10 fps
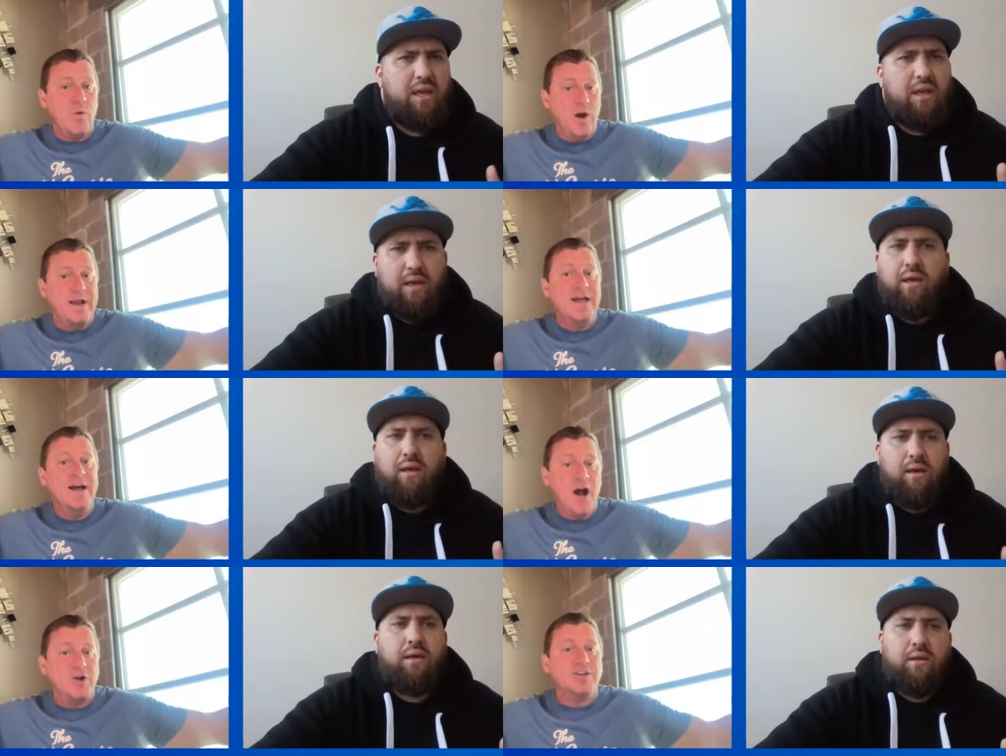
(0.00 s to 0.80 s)
Speaker 1: one,
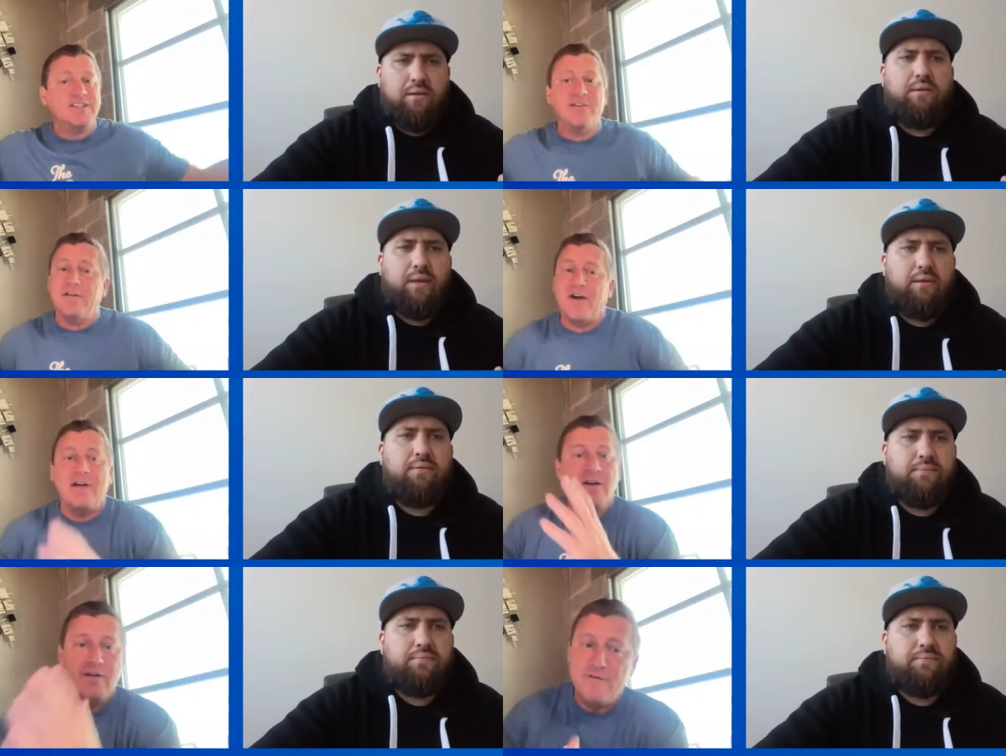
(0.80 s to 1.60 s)

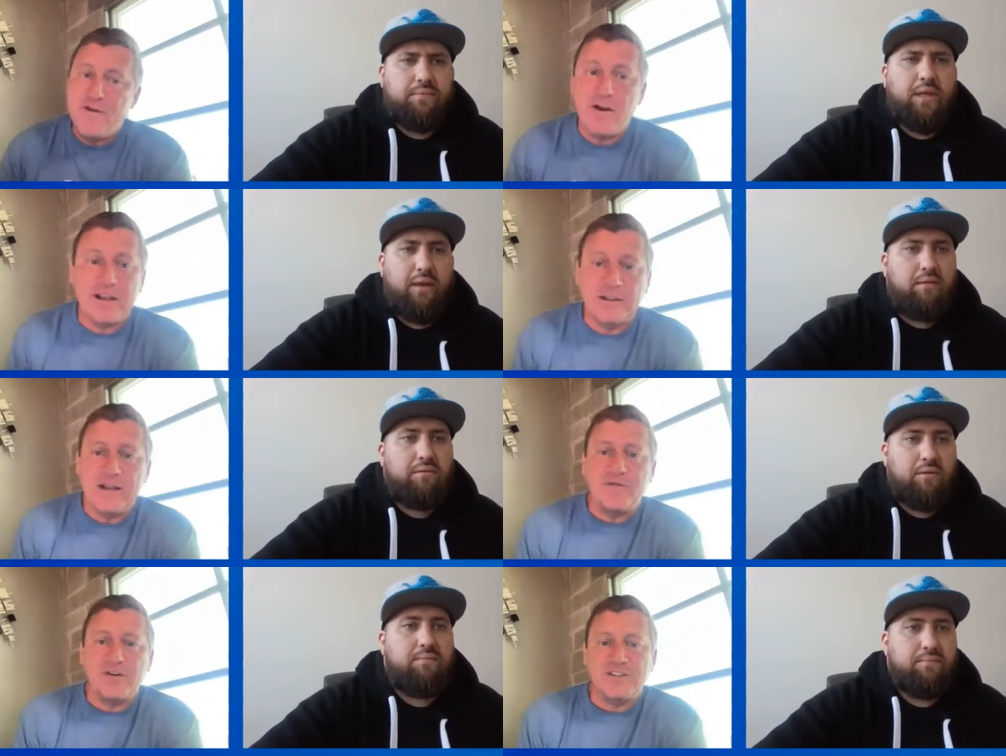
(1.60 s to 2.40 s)
175. Very good
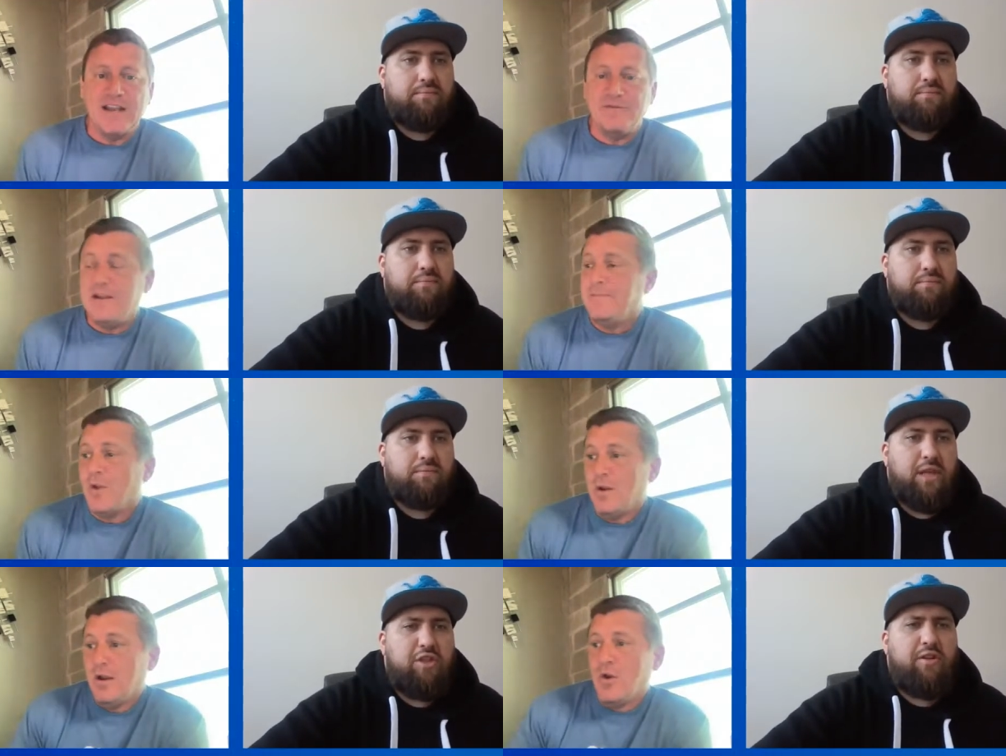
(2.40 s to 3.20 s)
length for safety.
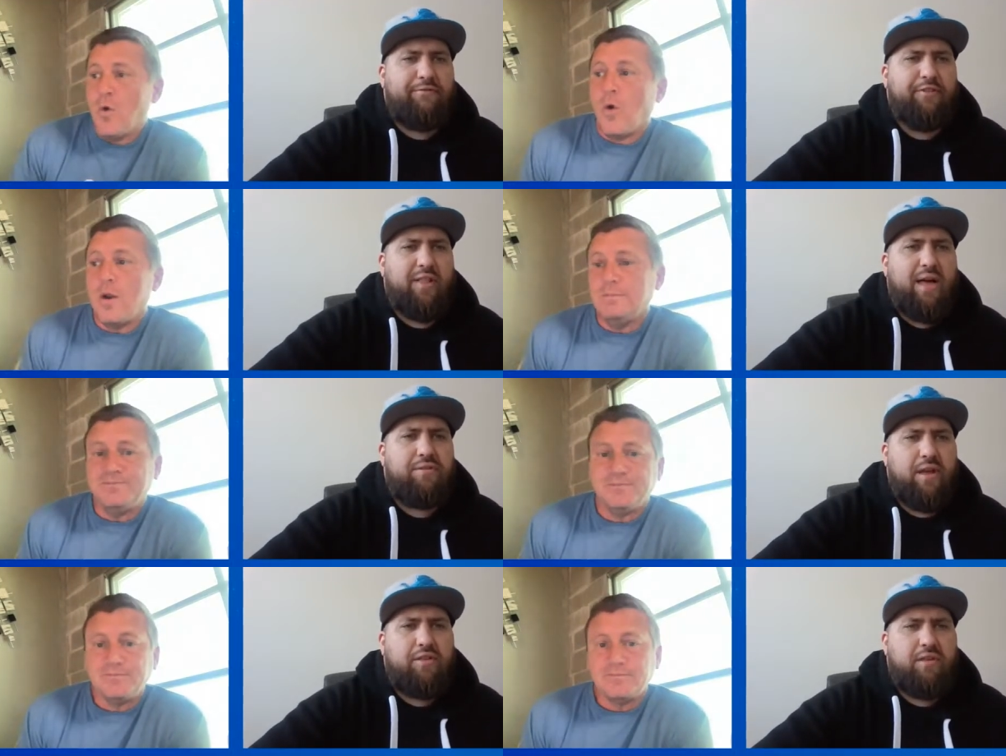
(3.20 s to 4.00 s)
Speaker 2: He's going to fill out
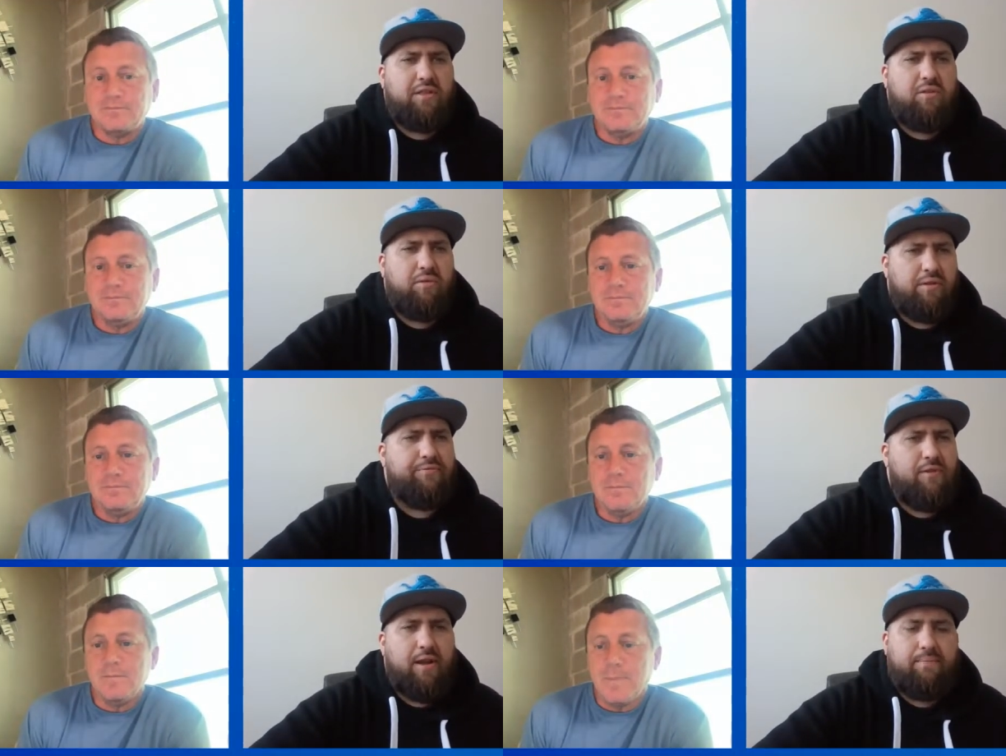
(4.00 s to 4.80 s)
nicely, too. Good
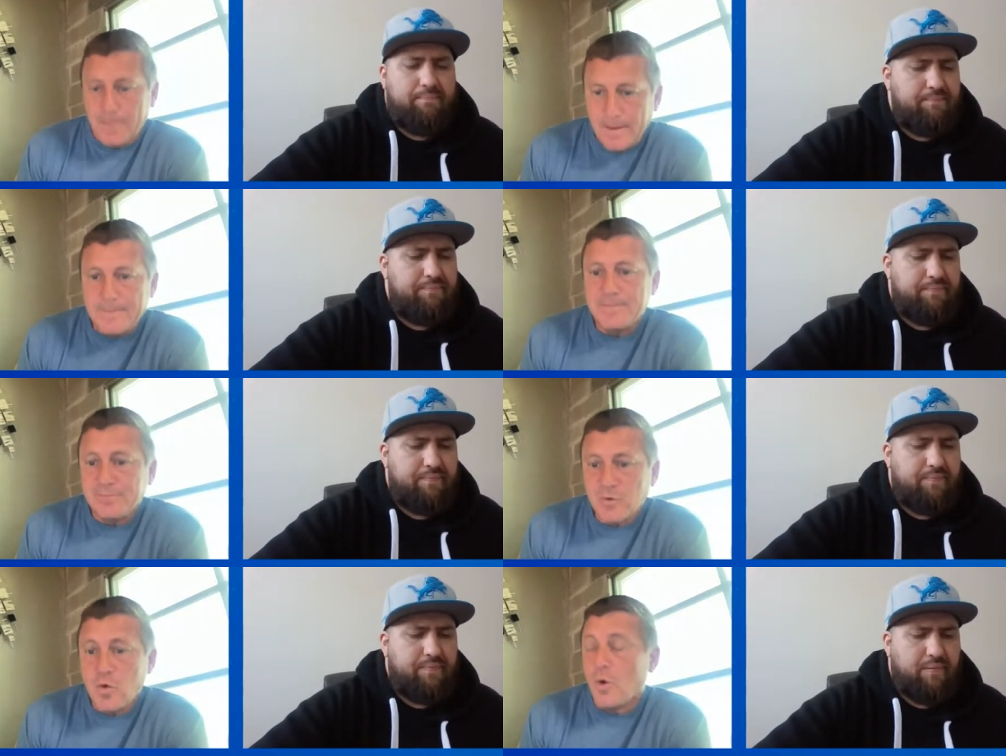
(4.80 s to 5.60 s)
frame.
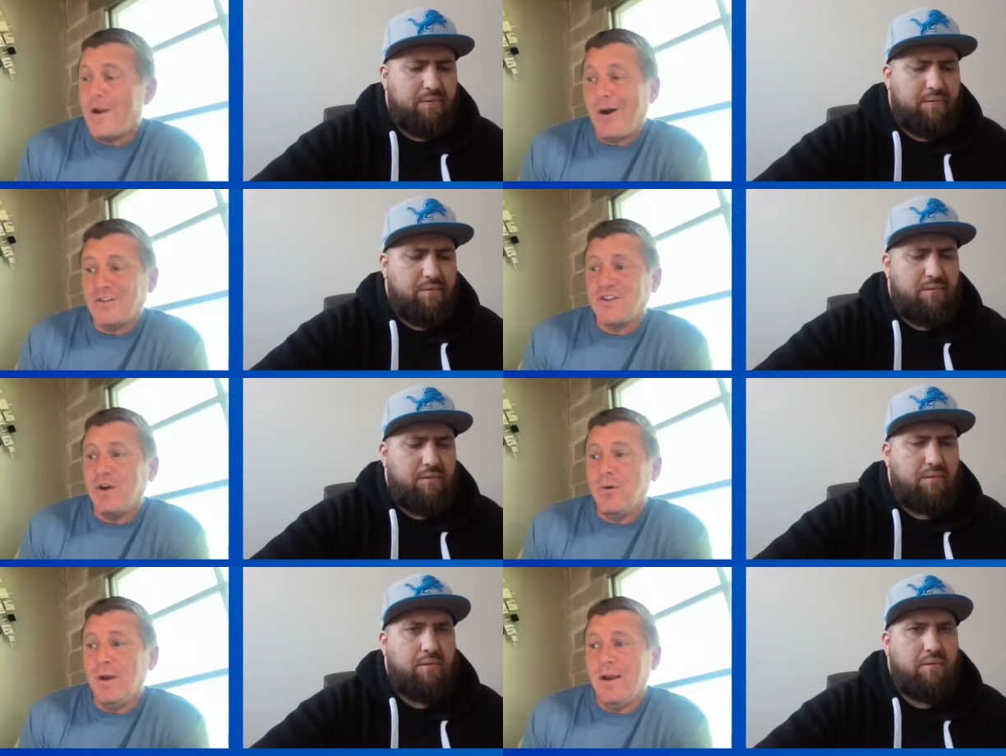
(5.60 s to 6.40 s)
Speaker 1: Corey
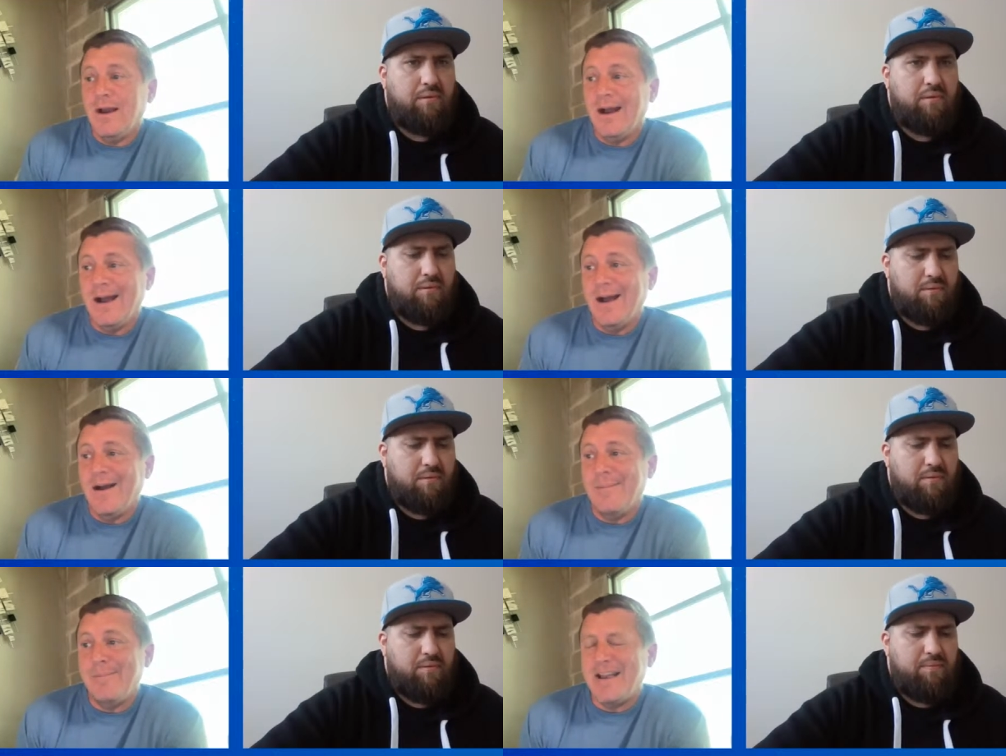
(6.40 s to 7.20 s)
also uh,
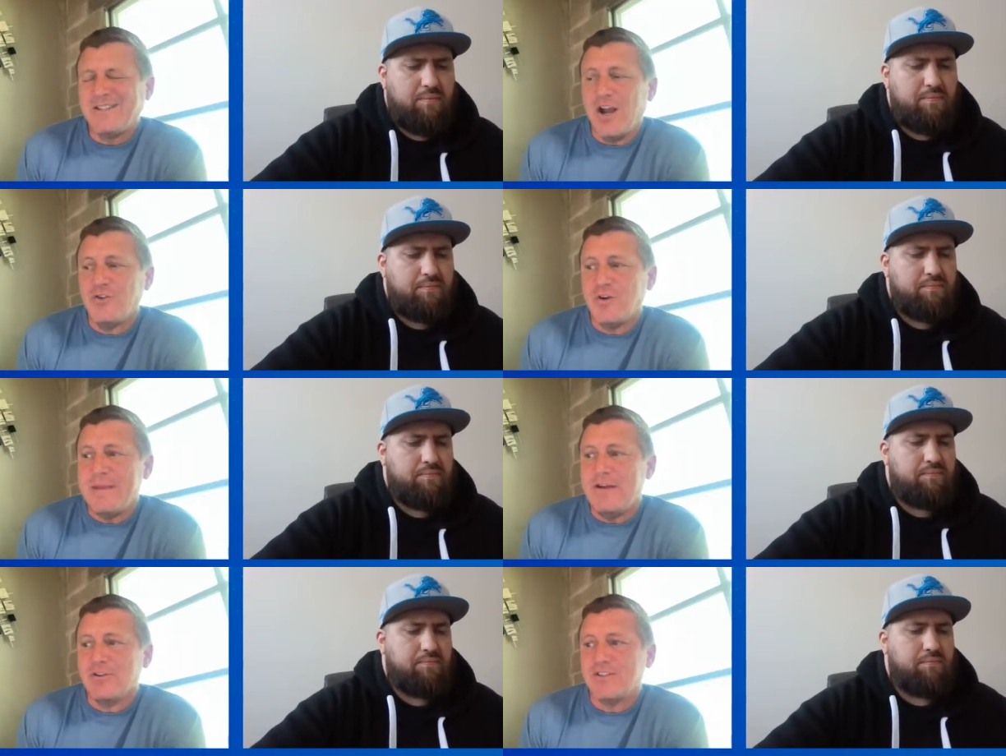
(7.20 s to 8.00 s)
best 100
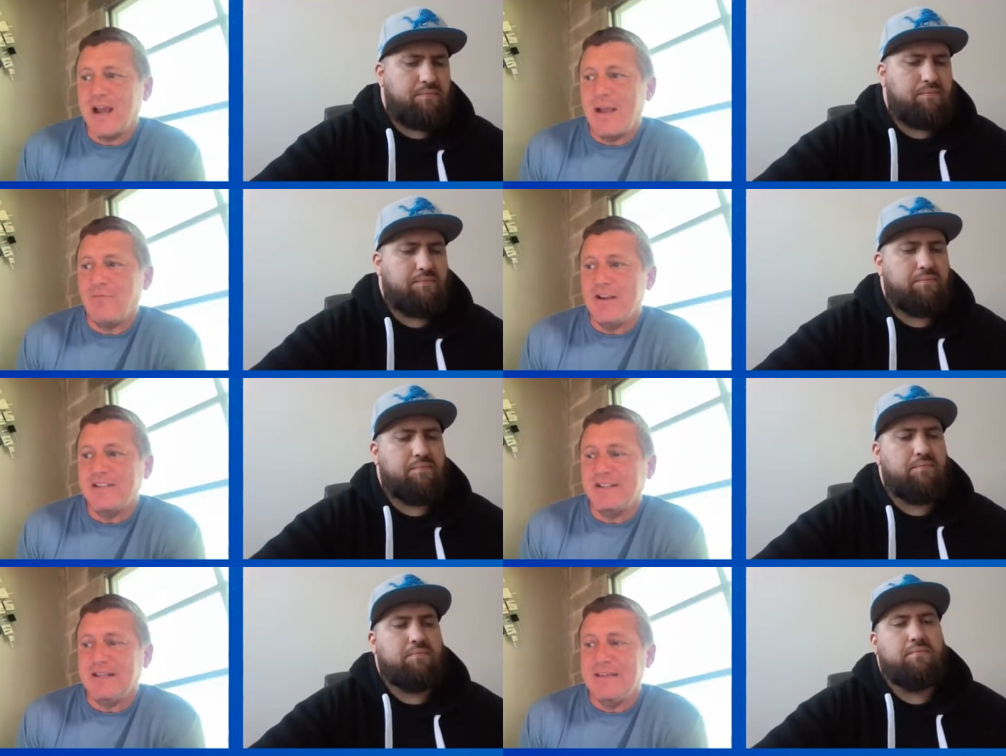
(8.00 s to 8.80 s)
meters time
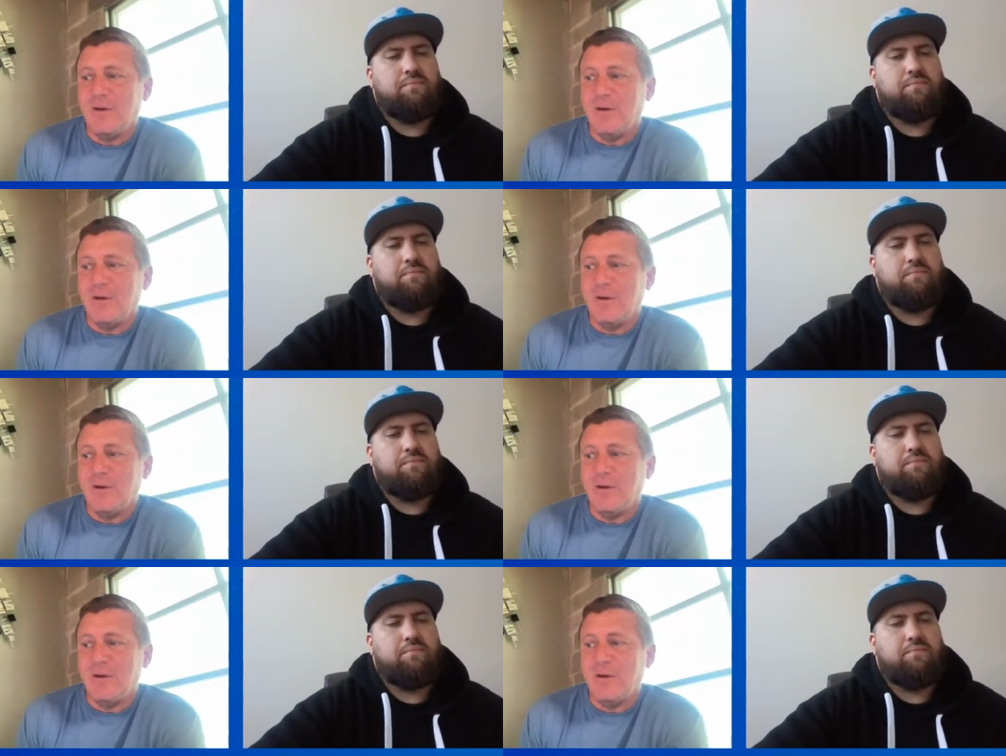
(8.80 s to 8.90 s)
recently